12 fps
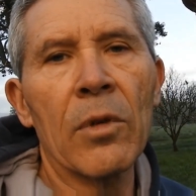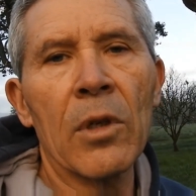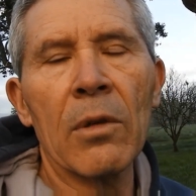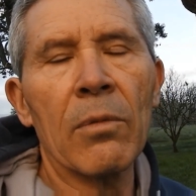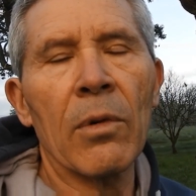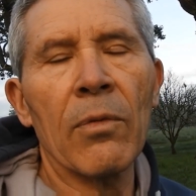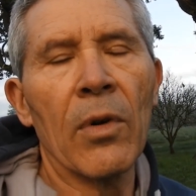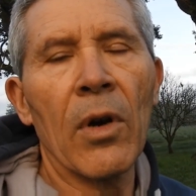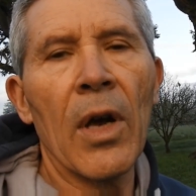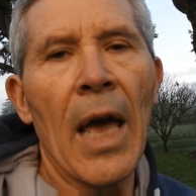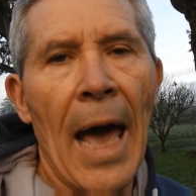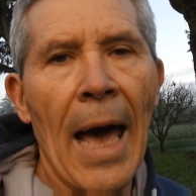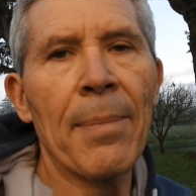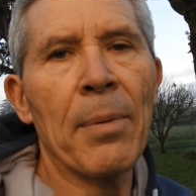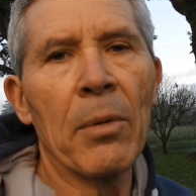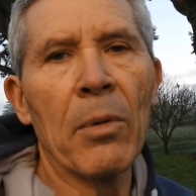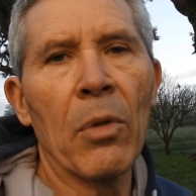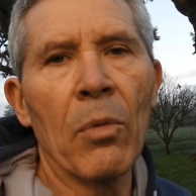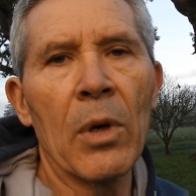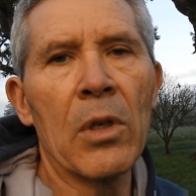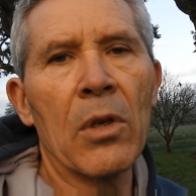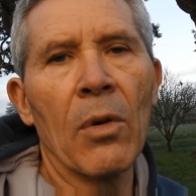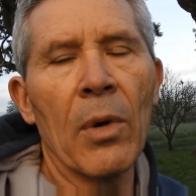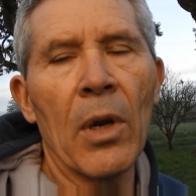We're very happy with
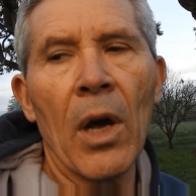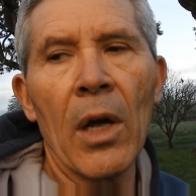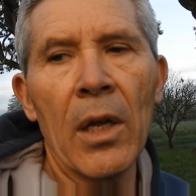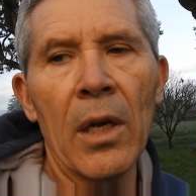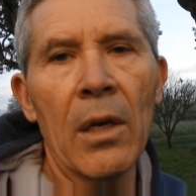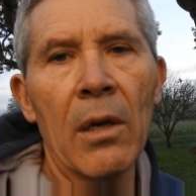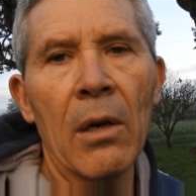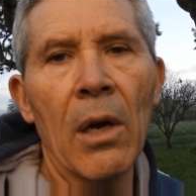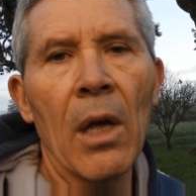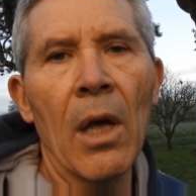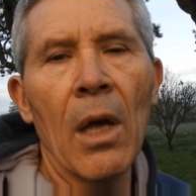what's going on here.